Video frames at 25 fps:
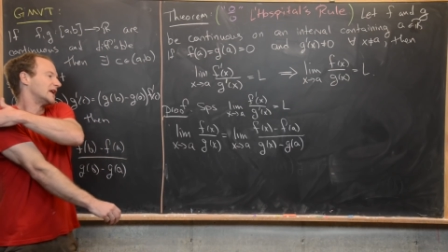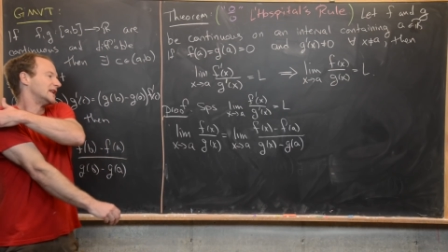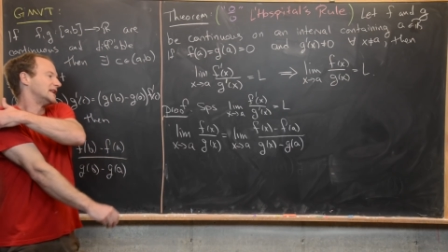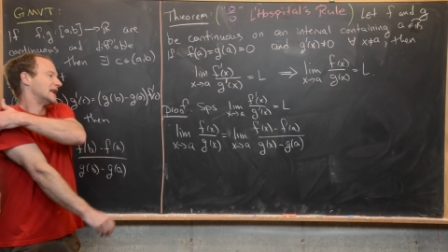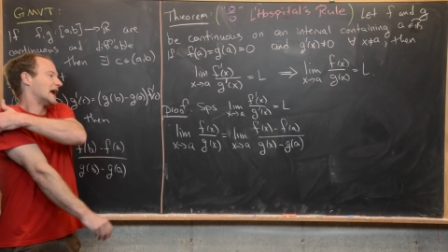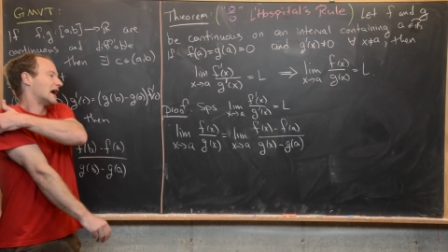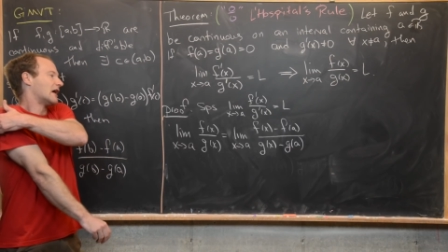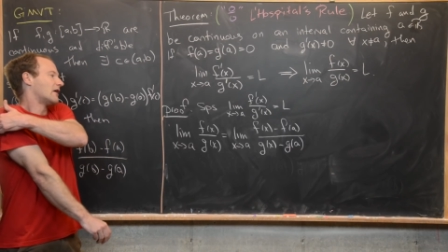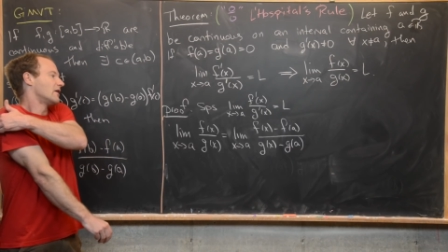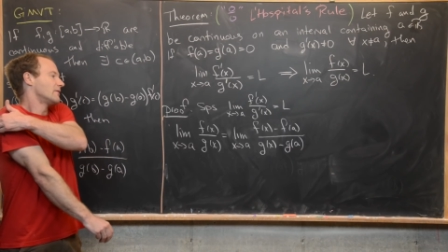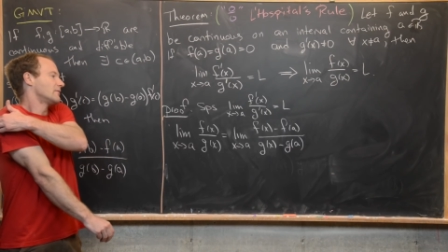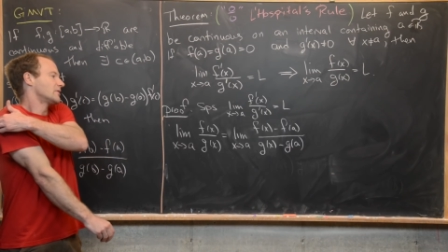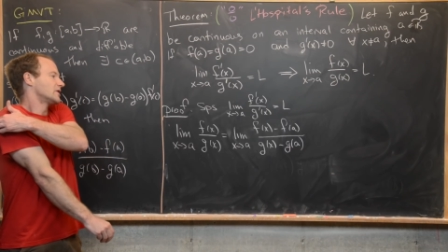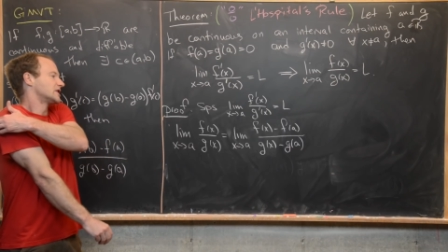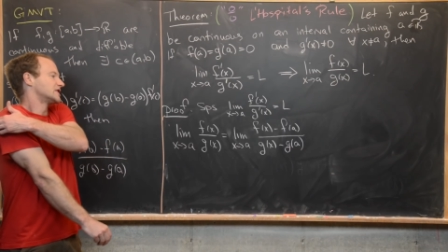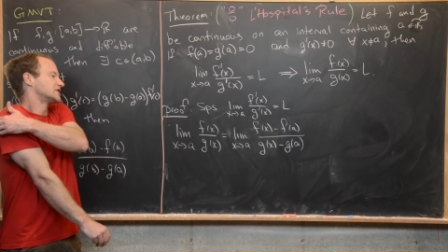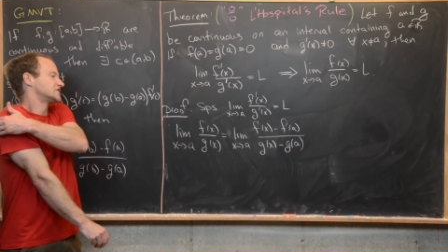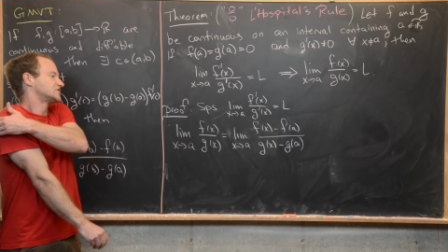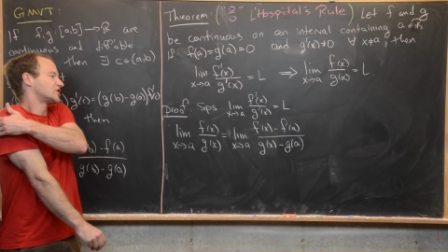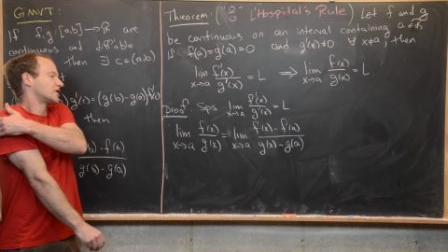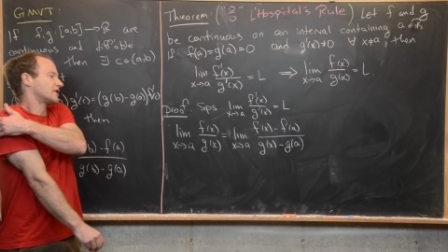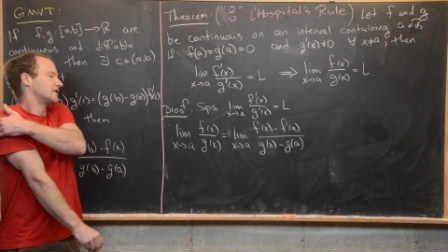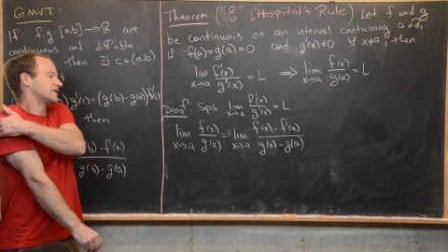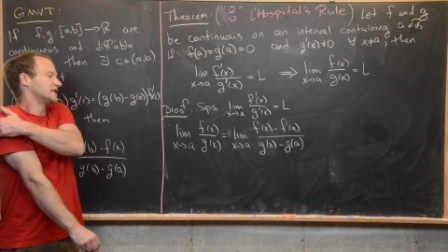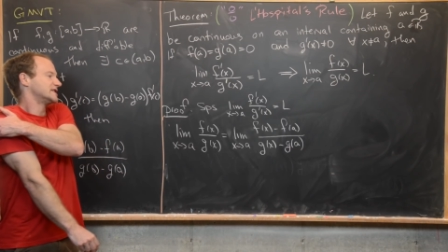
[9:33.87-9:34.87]
Now I'm gonna
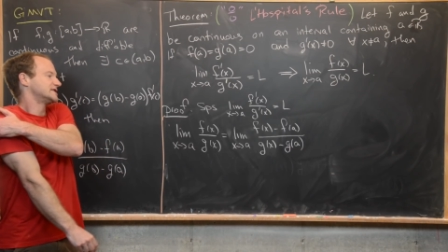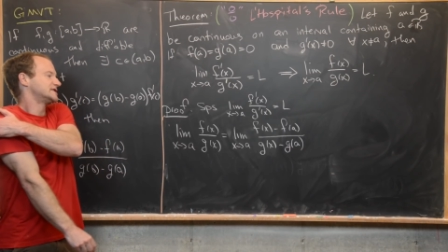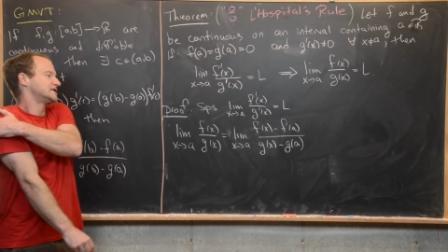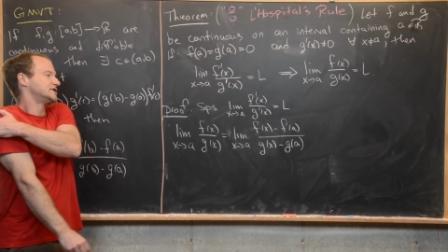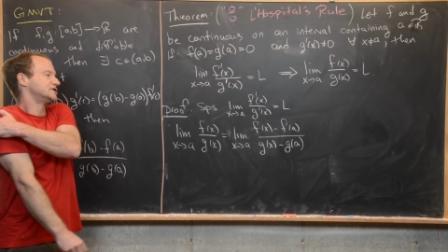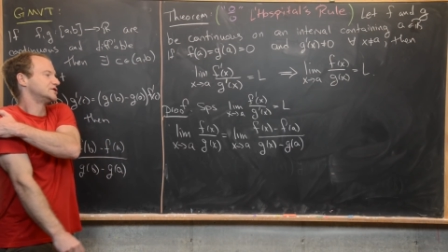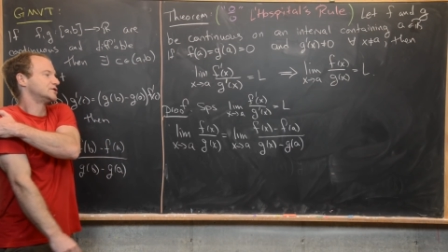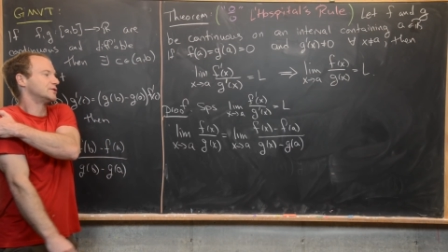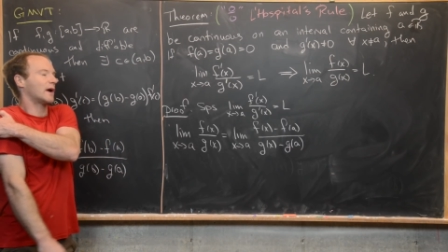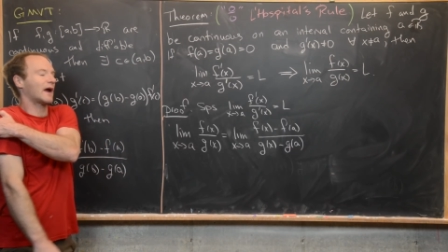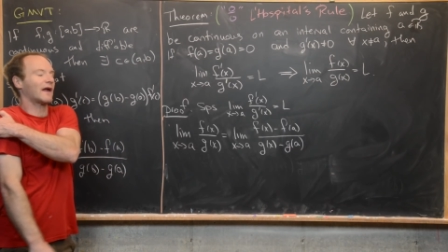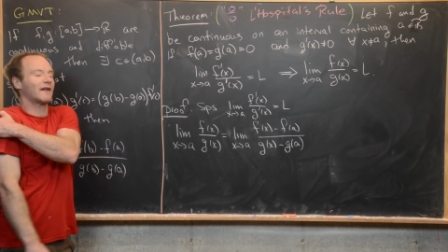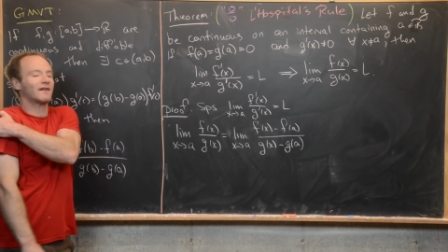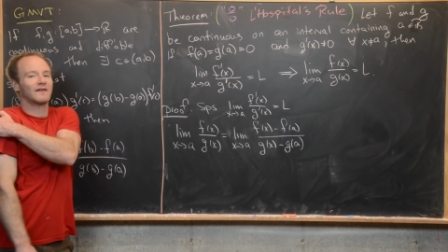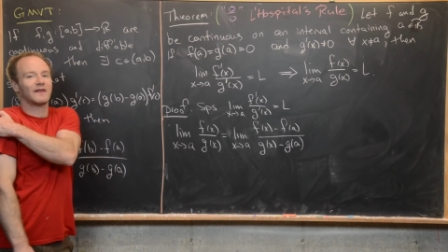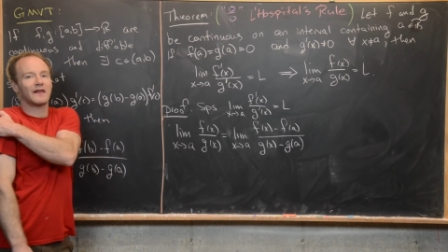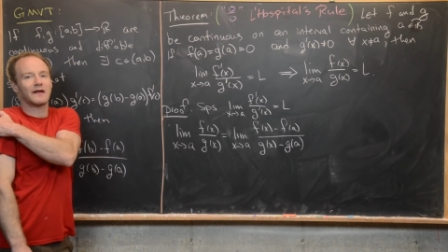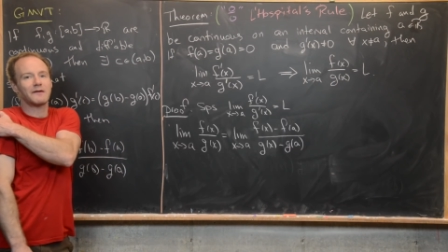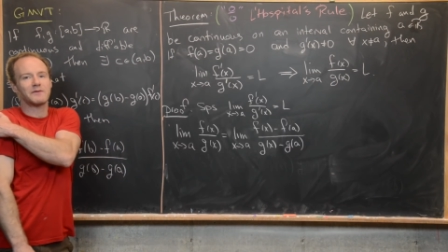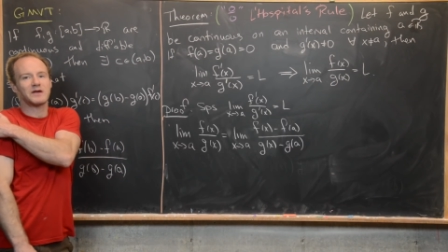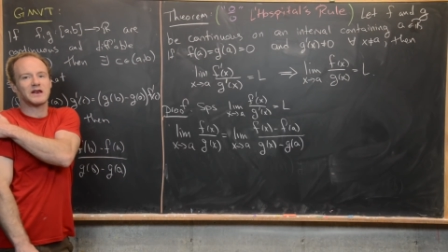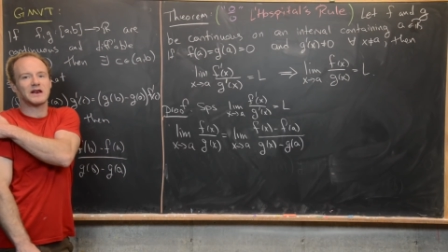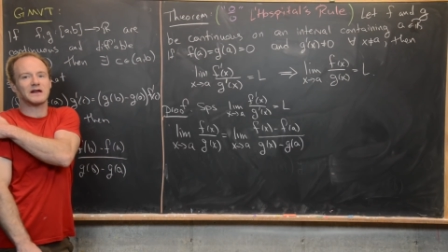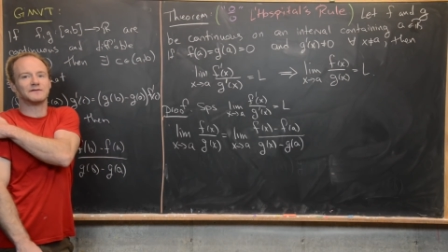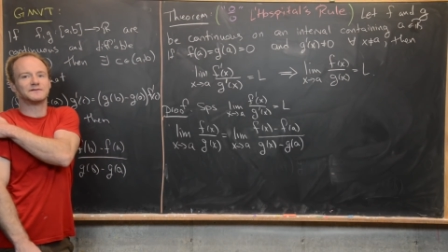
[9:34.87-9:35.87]
turn this into a
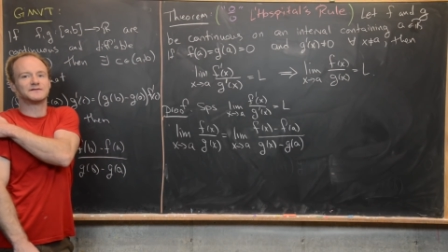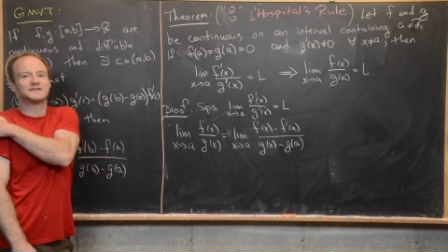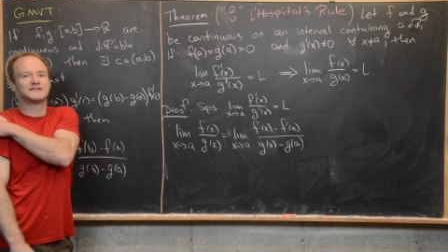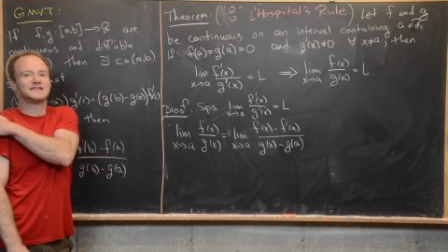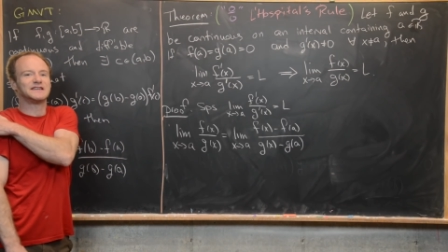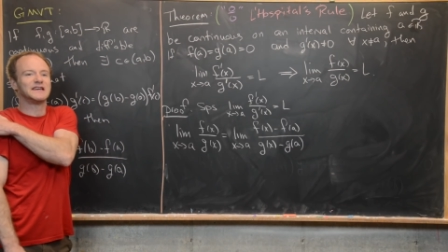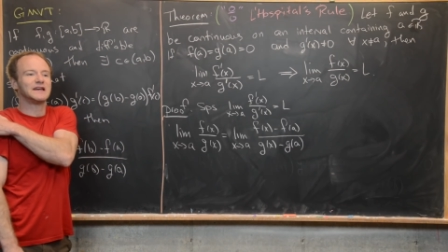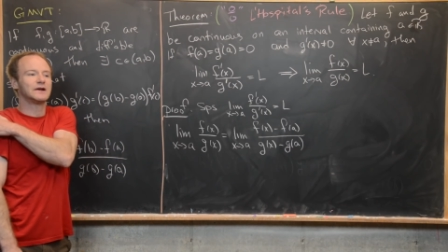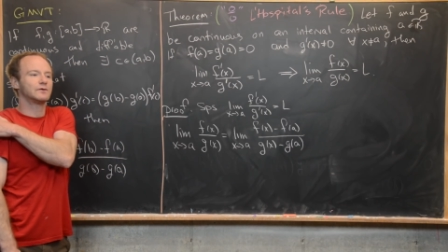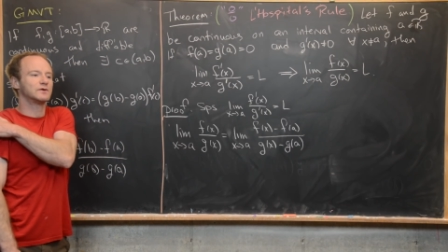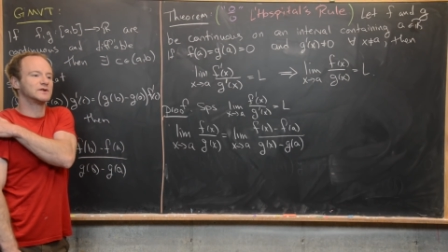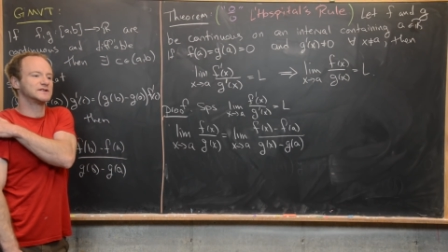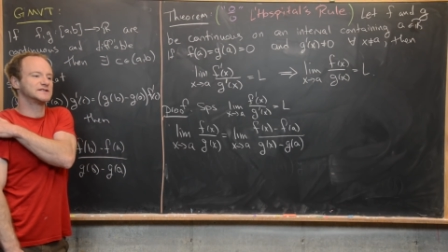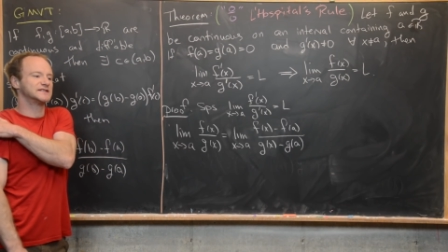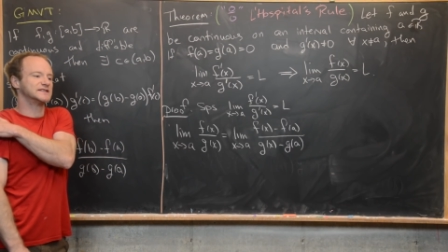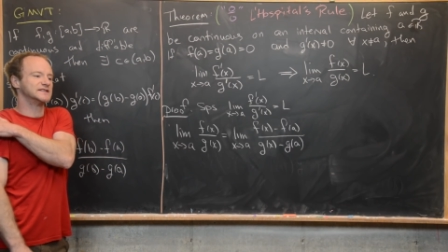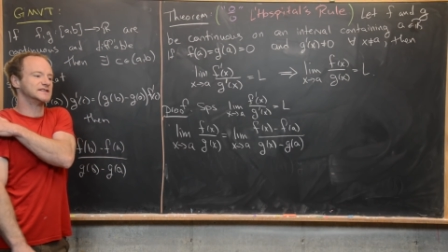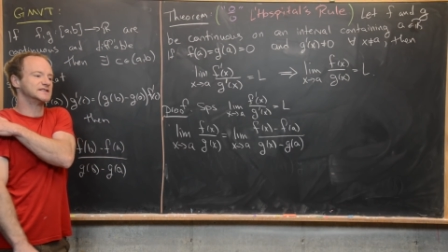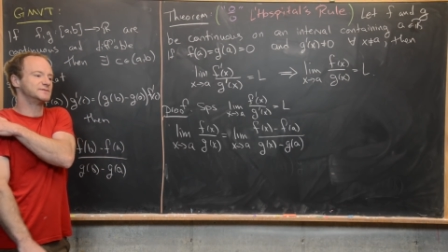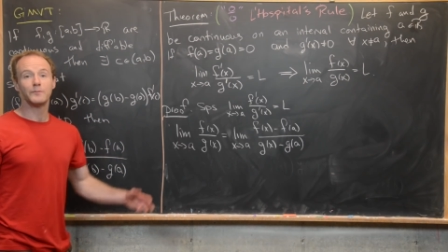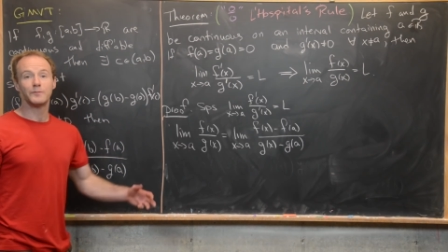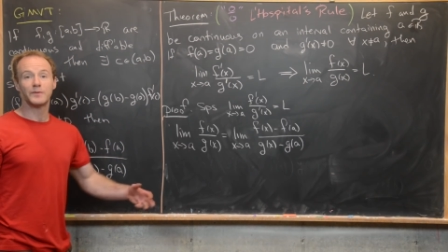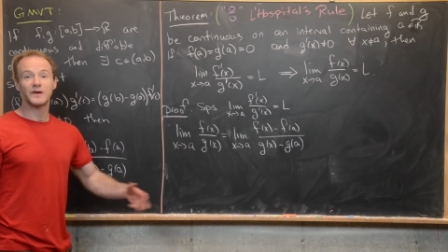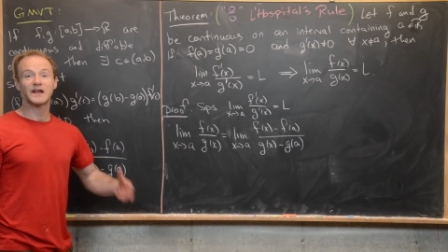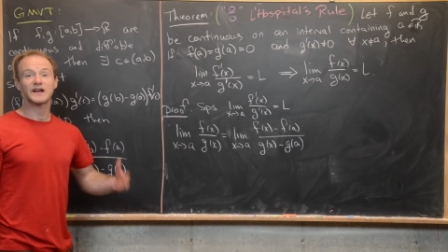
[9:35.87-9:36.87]
limit of
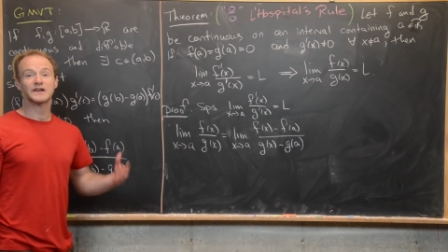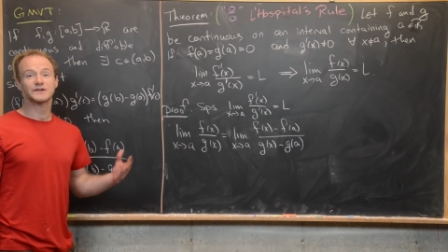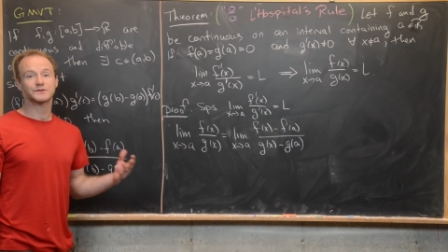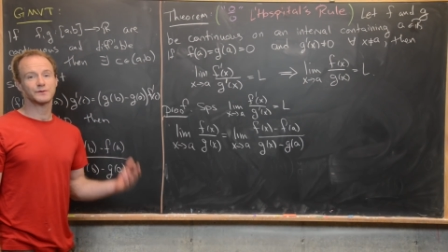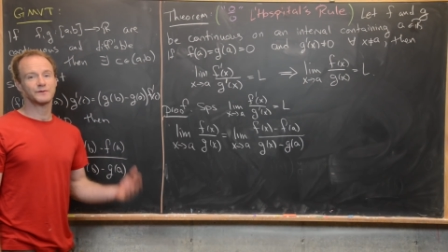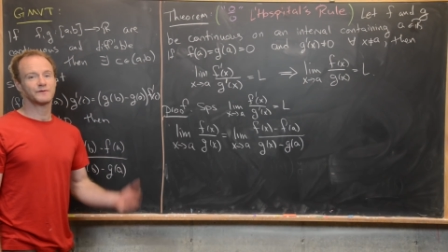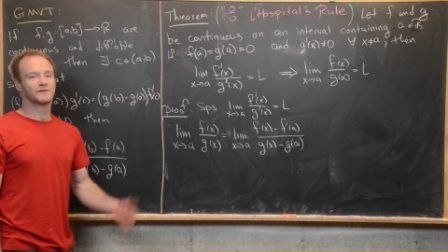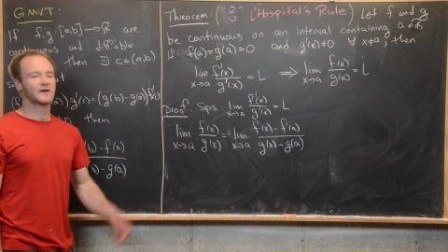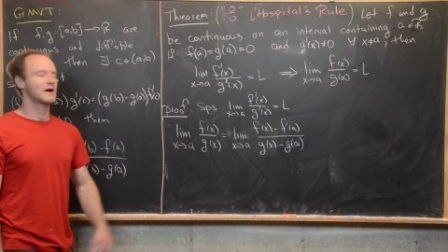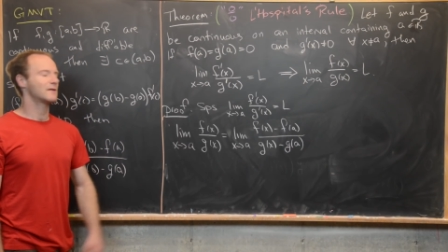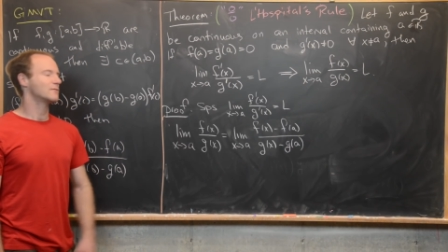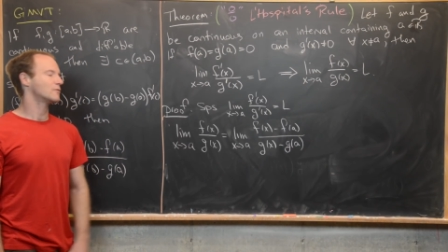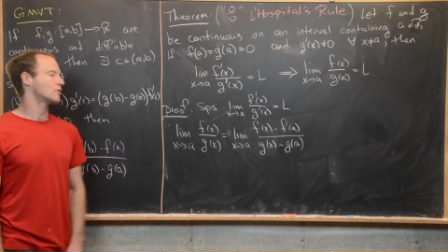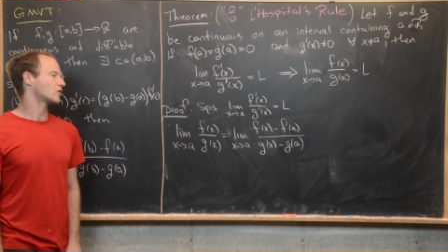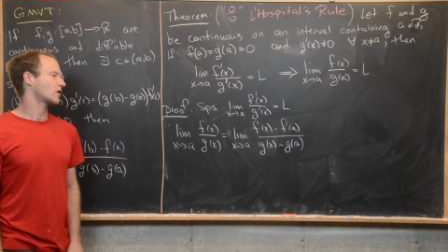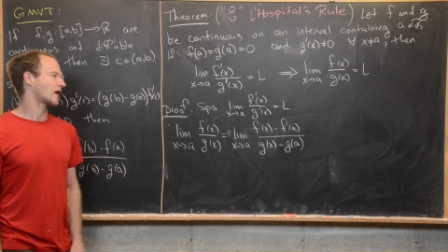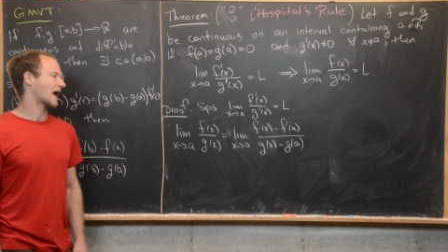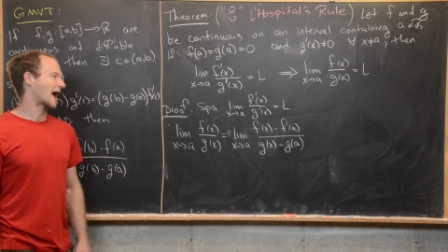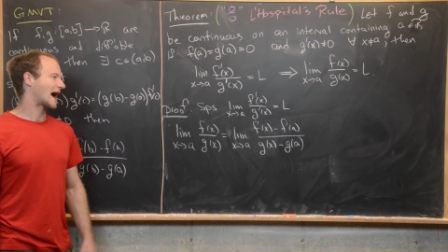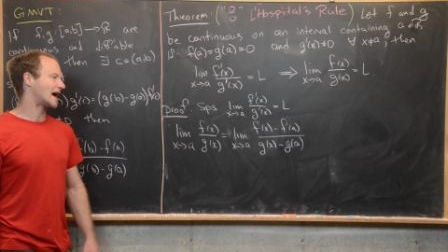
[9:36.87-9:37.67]
sequences because we've got more